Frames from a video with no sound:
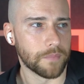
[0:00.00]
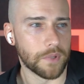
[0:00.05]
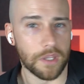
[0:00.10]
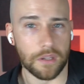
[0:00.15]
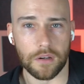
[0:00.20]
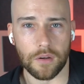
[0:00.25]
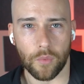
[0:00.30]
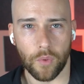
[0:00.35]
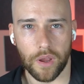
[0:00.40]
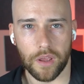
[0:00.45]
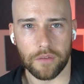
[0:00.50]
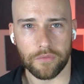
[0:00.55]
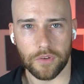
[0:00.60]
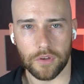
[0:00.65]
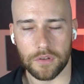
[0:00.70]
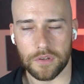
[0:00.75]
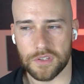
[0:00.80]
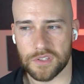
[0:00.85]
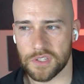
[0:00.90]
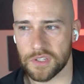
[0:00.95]
get in the way of a
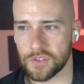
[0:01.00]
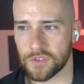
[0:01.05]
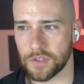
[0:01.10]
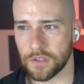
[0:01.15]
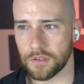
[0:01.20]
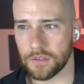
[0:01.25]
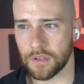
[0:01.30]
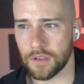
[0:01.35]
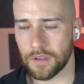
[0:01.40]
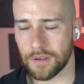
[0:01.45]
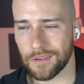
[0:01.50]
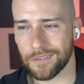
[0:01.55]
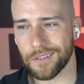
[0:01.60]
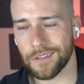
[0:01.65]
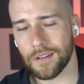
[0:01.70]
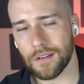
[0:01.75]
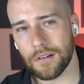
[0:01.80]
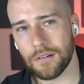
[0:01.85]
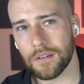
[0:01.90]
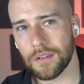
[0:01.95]
good decision. And then you
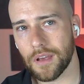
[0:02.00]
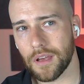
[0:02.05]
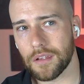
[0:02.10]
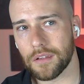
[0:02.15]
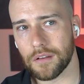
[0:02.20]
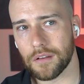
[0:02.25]
think, oh yeah,